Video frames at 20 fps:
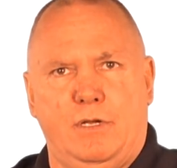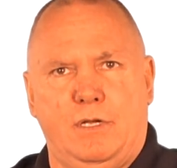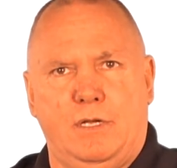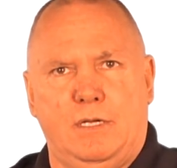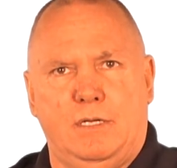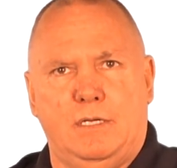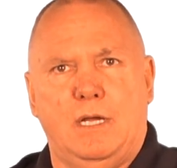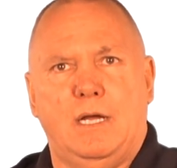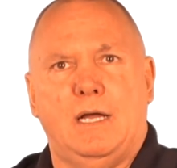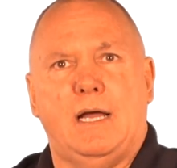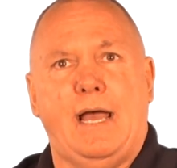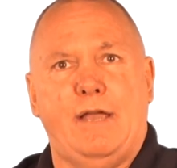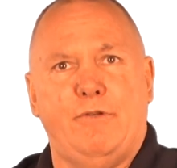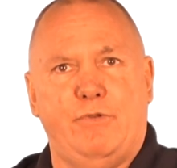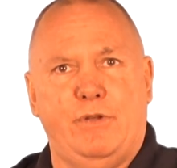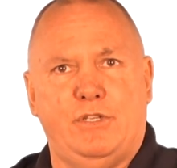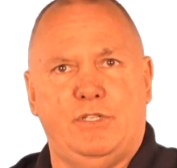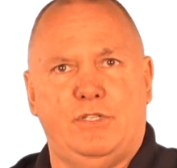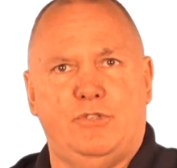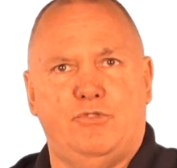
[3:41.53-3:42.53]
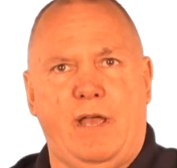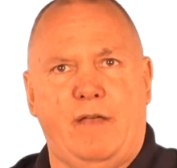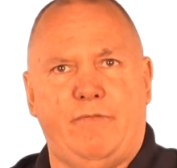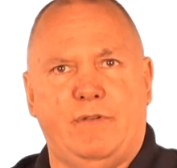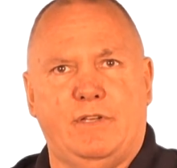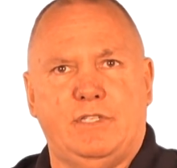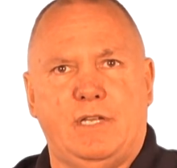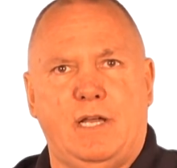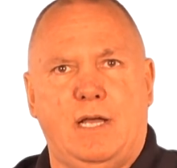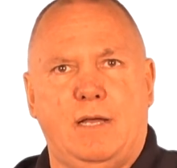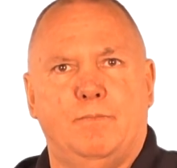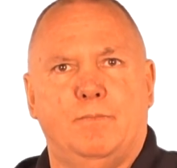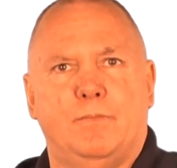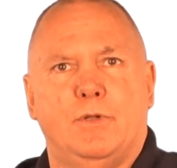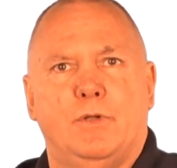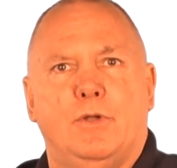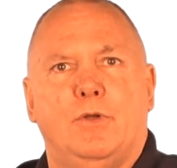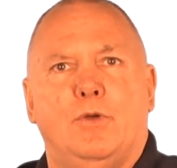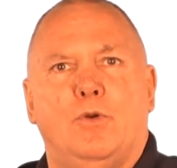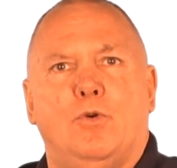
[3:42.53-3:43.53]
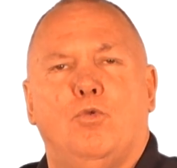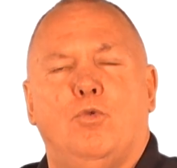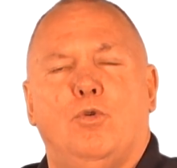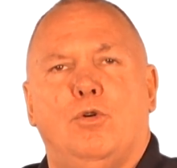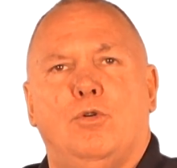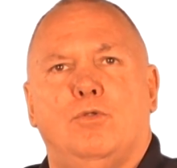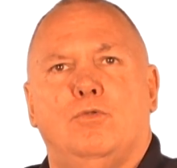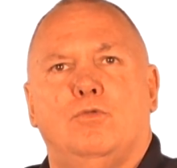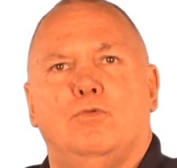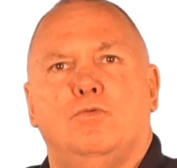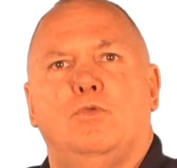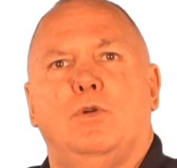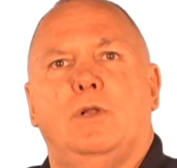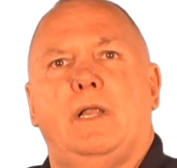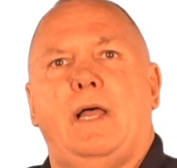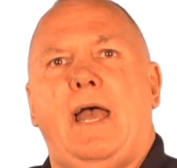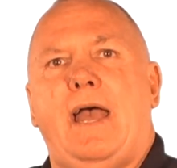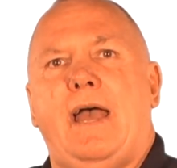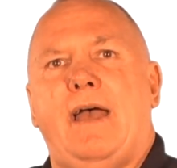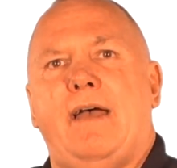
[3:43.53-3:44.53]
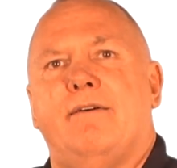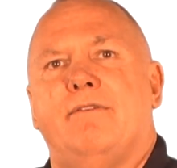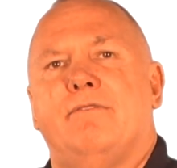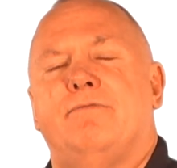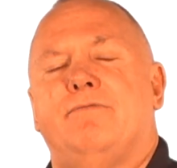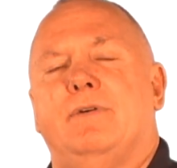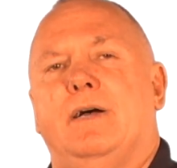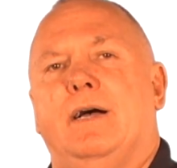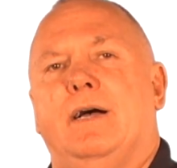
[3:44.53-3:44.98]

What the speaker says: a high-risk traffic stop. We'll have